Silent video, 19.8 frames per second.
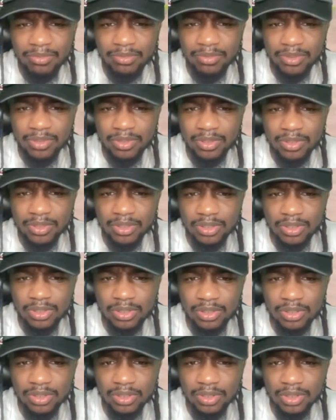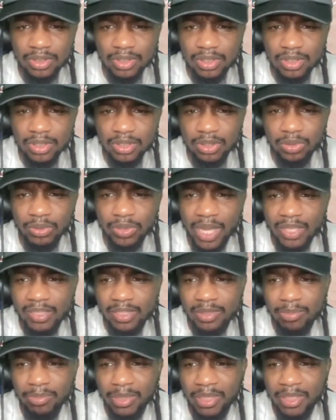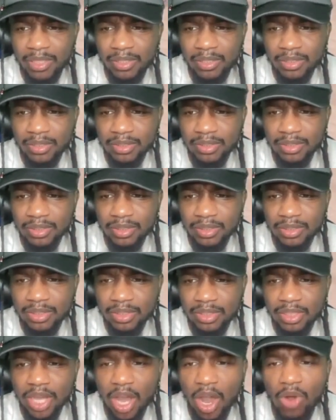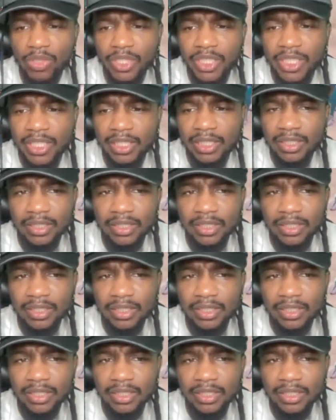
2000s player. Cody.